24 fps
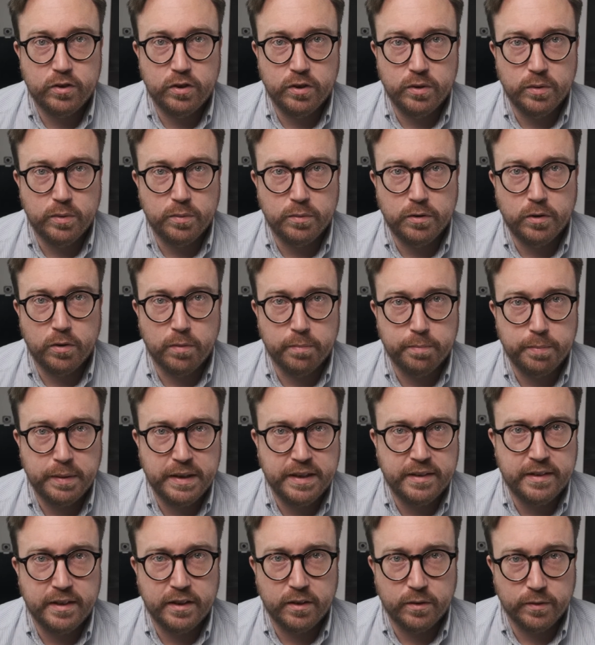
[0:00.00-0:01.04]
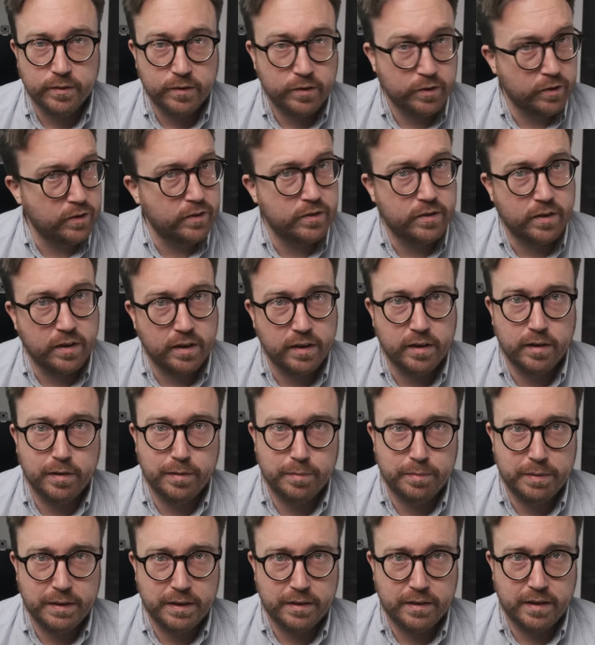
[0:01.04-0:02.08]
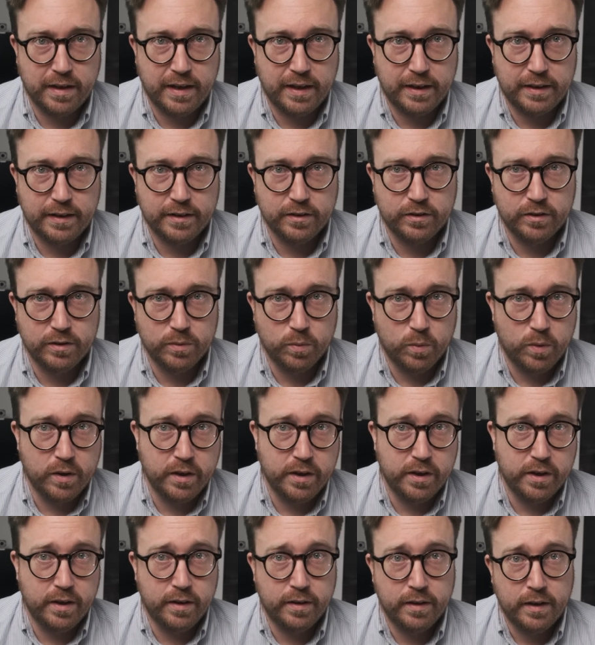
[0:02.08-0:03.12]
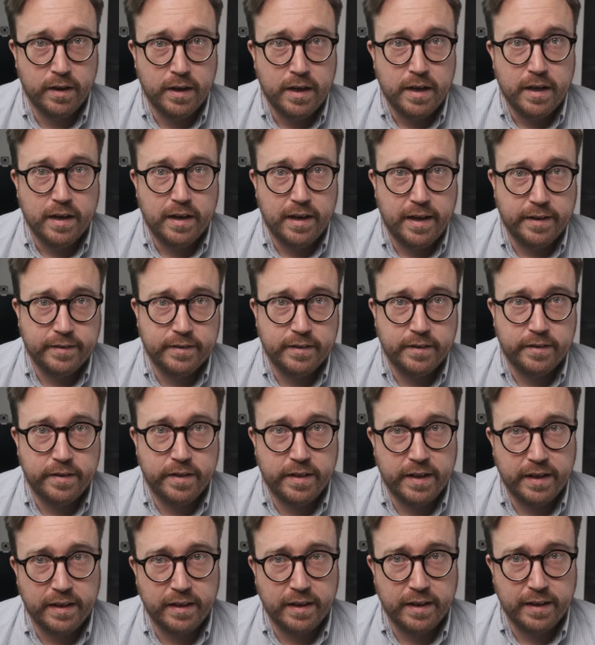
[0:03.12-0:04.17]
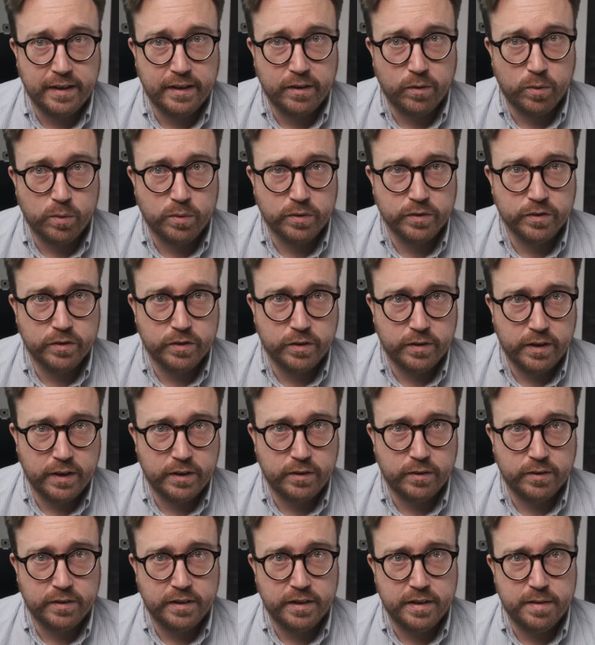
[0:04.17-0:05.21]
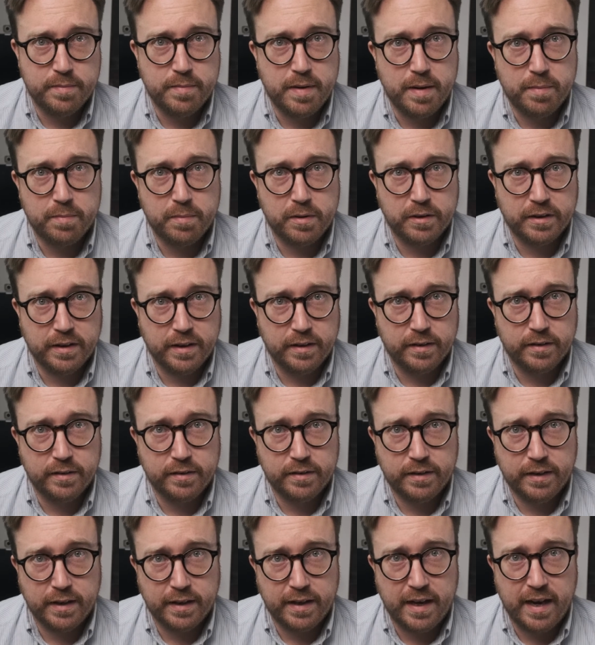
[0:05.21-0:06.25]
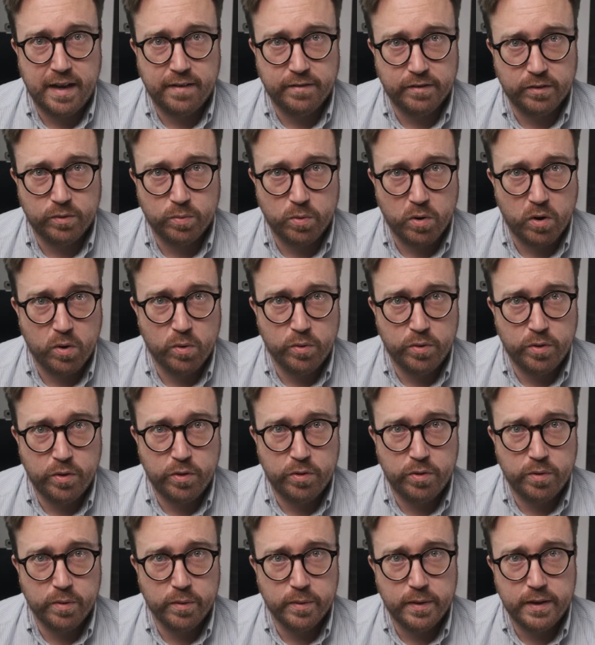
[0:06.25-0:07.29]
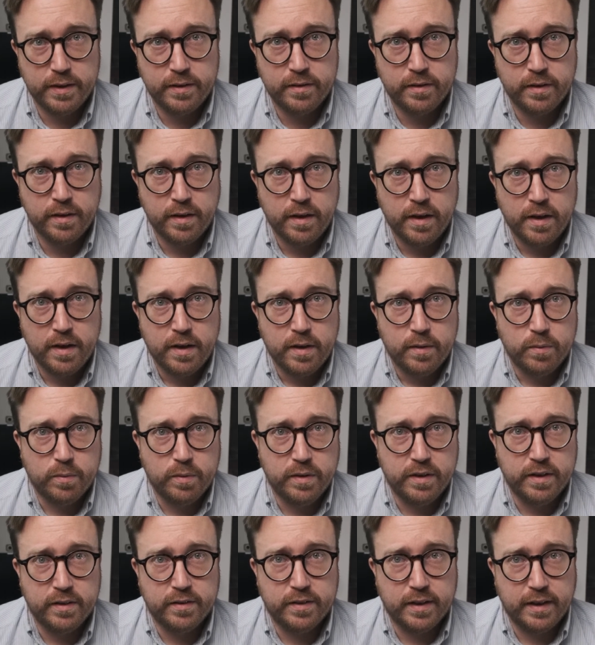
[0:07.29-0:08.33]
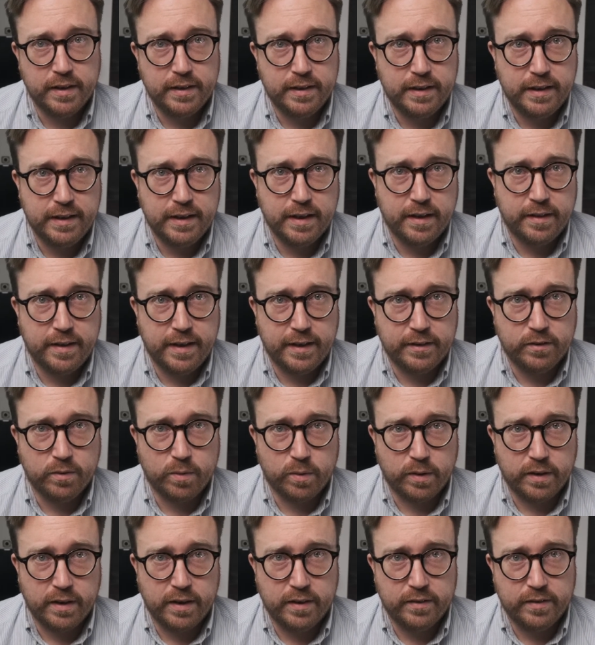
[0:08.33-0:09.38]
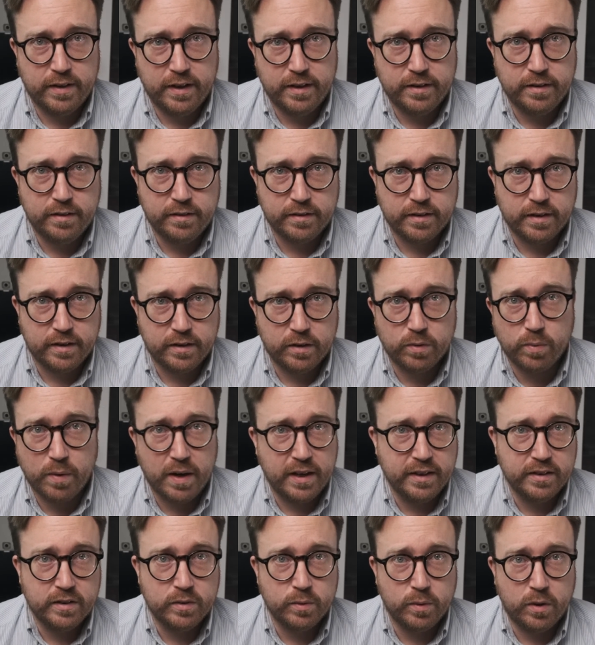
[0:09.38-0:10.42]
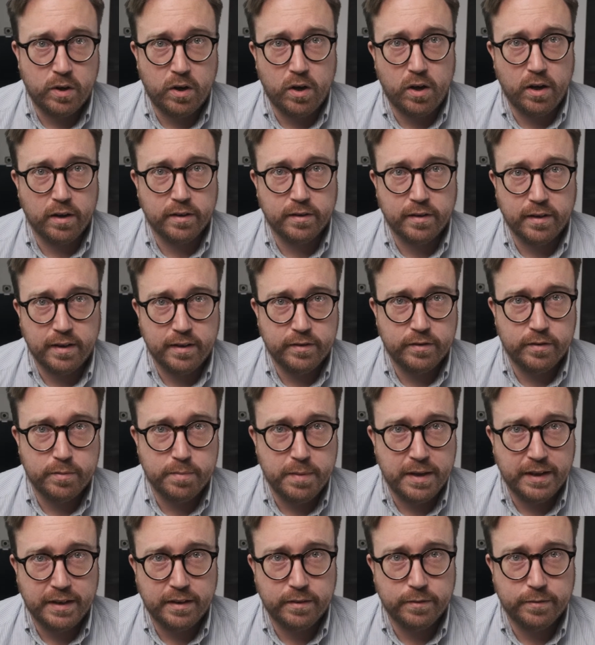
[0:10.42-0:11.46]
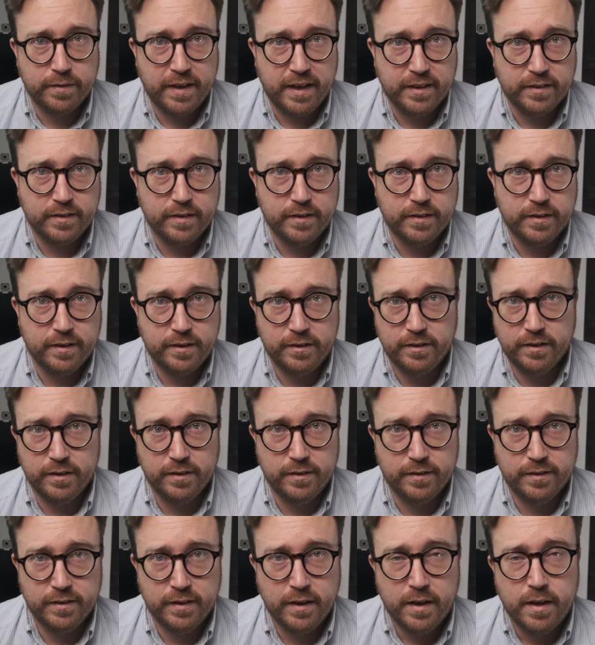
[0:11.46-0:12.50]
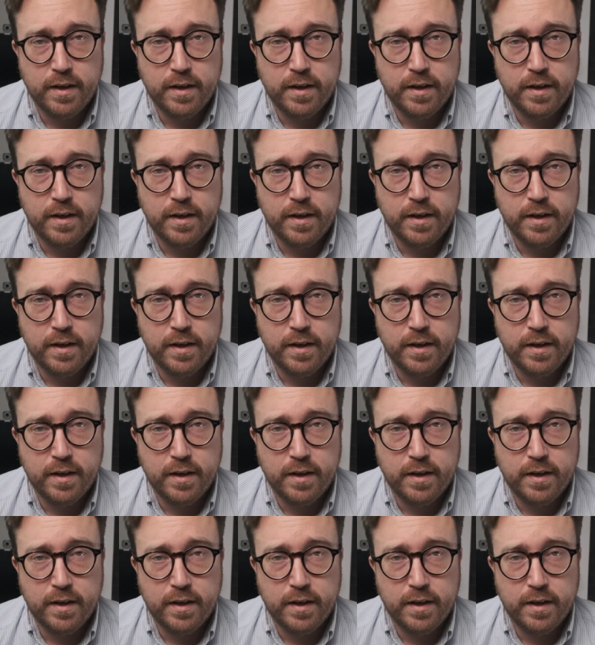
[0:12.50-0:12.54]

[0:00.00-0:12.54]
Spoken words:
two competing concerns a little bit? Like, do you want to let this thing linger on so that your team member can have growth through it with this idea that your organization is going to grind to a halt unless you're making fast decisions?